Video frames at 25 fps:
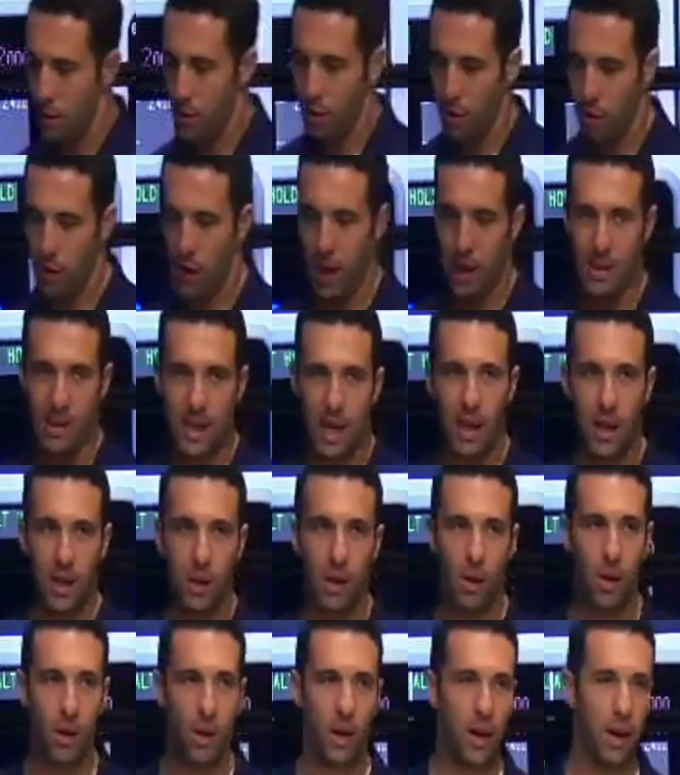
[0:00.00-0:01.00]
Okay, take a
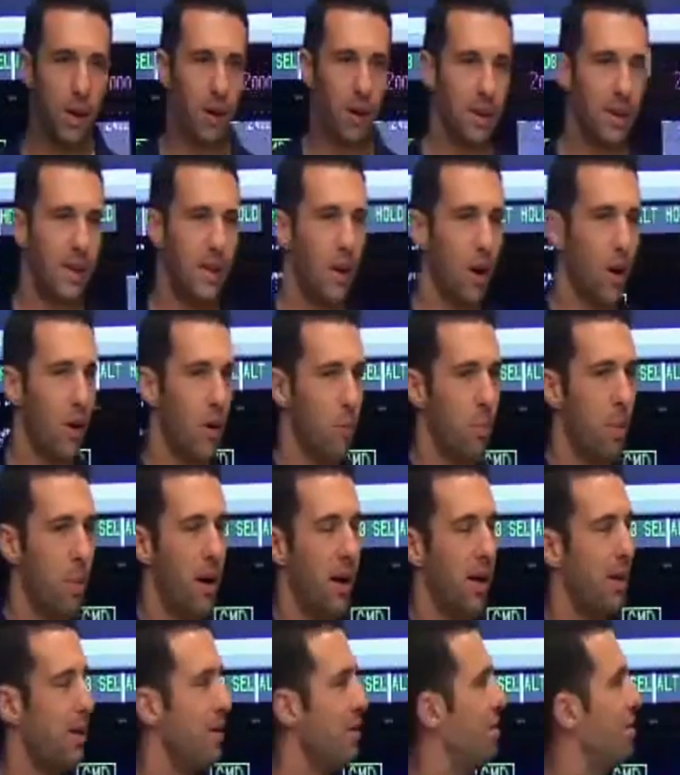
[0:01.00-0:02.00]
look here at the
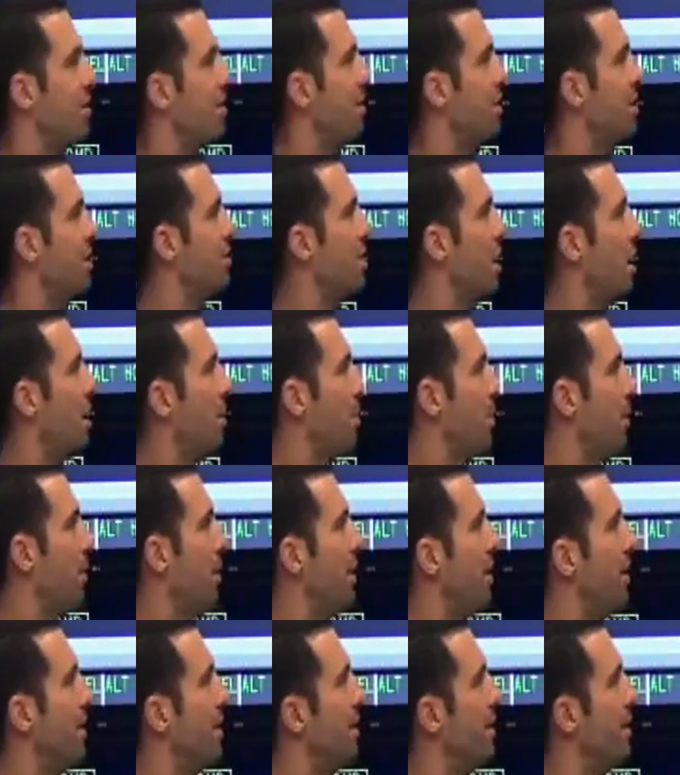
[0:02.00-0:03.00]
autopilots on the top
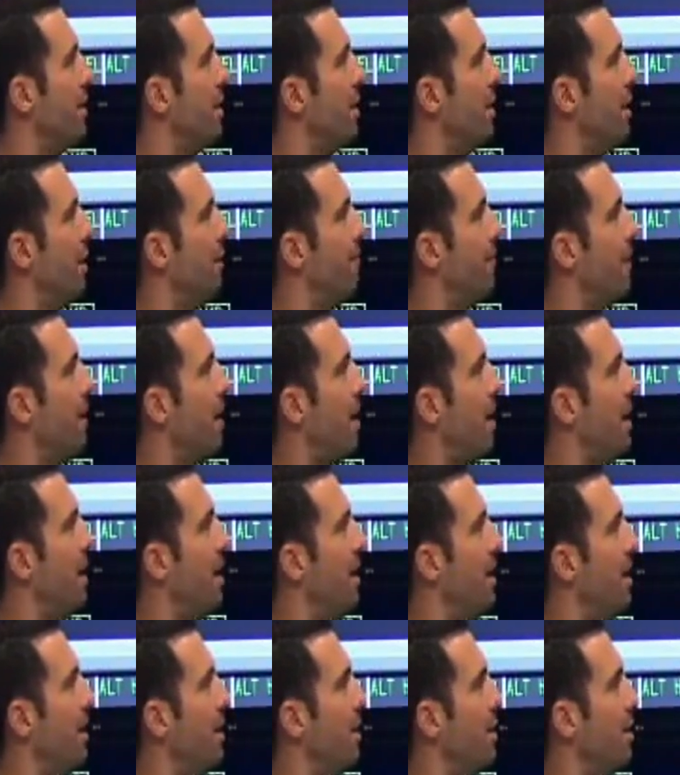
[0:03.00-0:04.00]
right. If
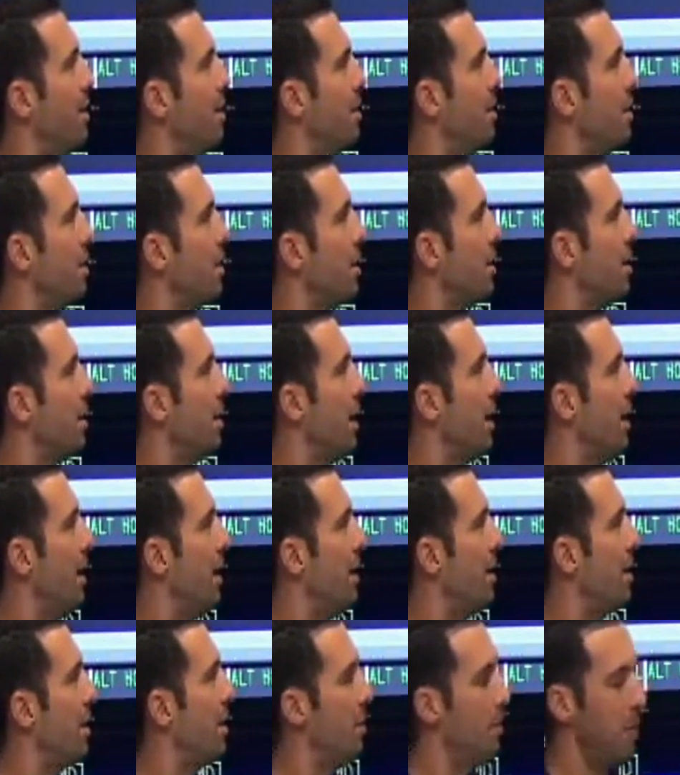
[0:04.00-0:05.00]
I
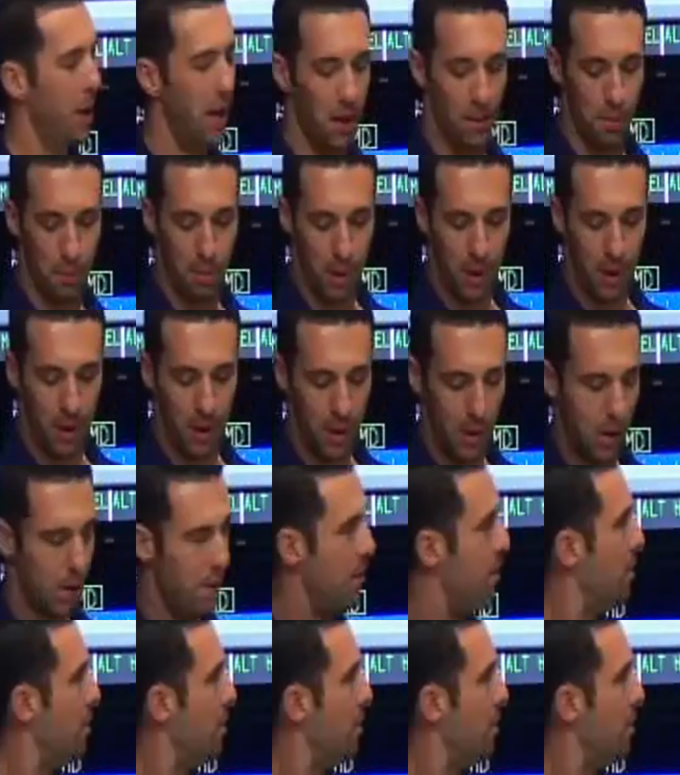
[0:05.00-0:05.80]
hit Command B,